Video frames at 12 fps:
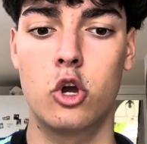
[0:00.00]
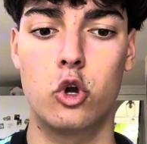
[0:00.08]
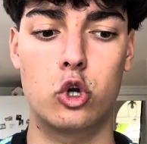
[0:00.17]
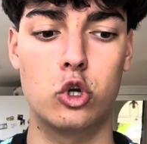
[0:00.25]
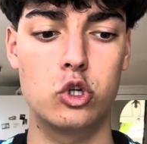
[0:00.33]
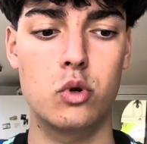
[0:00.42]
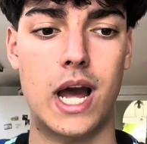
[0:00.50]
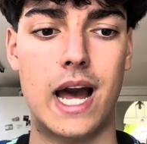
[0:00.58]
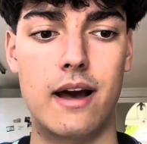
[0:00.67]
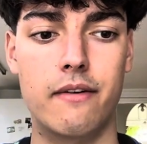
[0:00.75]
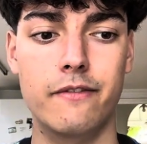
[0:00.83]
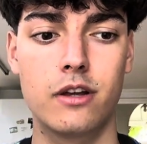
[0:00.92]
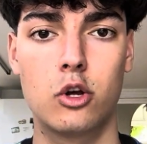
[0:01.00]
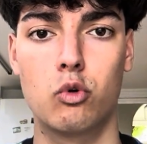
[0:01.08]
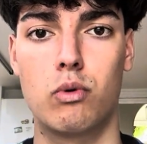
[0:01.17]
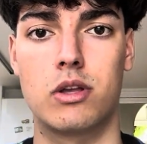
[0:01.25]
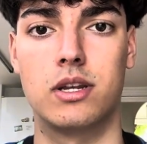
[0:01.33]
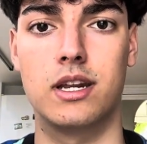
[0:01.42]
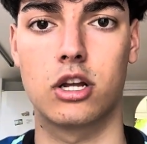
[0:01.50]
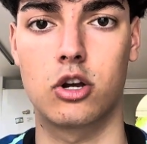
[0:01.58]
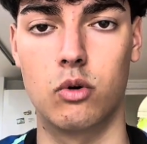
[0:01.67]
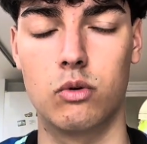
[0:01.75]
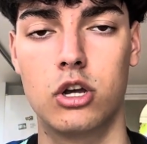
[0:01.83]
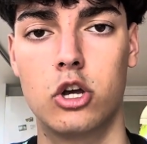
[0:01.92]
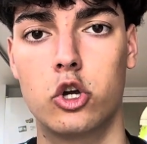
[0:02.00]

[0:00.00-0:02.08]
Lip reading: Who do you have when you need a goal?